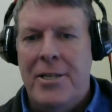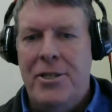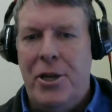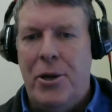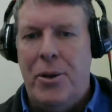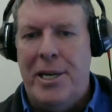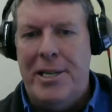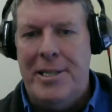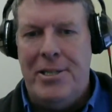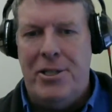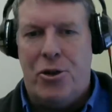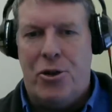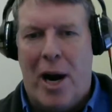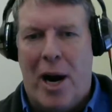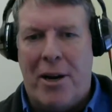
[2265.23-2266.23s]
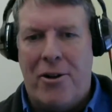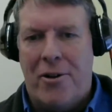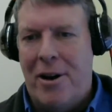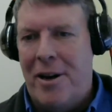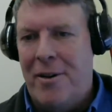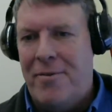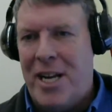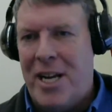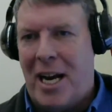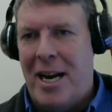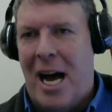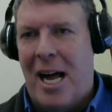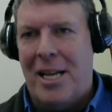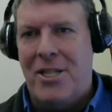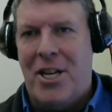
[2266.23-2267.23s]
doing Director of
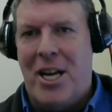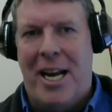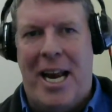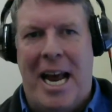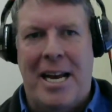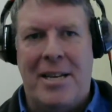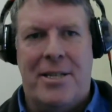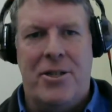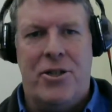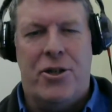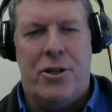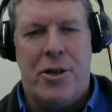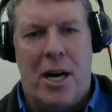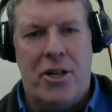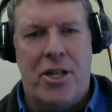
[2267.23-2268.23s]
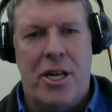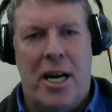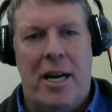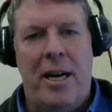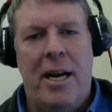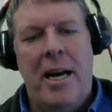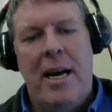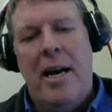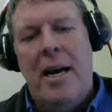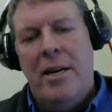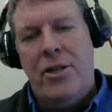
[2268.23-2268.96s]
Technology Enhanced Instruction.